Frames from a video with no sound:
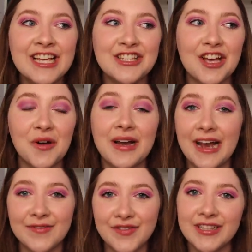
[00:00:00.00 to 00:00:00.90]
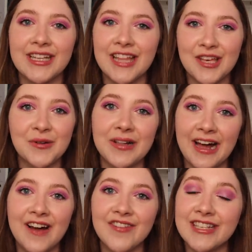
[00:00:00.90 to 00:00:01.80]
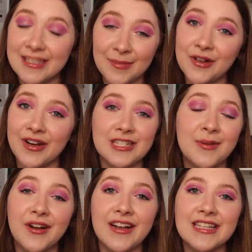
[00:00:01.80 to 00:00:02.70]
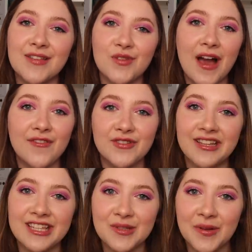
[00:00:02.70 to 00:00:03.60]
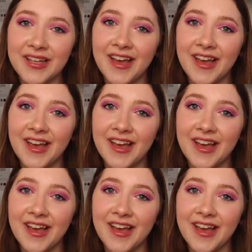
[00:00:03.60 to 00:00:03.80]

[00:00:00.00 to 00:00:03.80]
So I have a feeling that you will have a similar experience if you haven't read this one